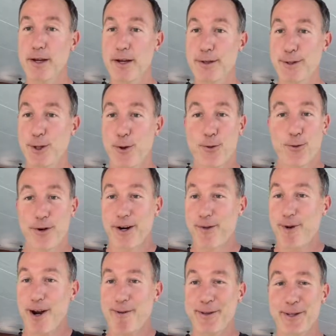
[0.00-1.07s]
So
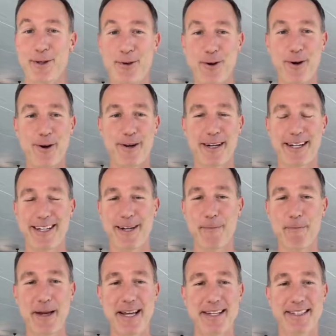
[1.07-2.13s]
right around the corner.
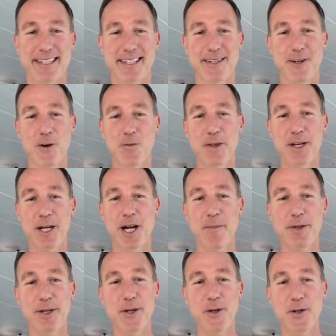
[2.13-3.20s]
Amazing. Over the
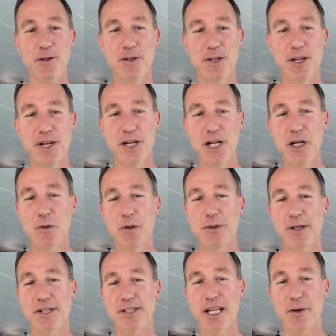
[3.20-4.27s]
coming year, we'll
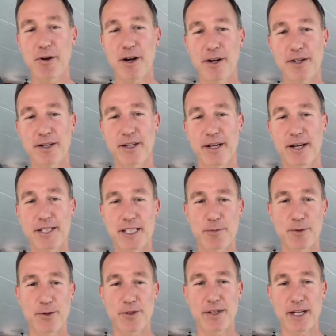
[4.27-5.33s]
accelerate our
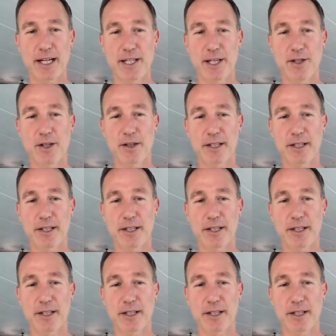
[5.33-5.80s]
customers' digital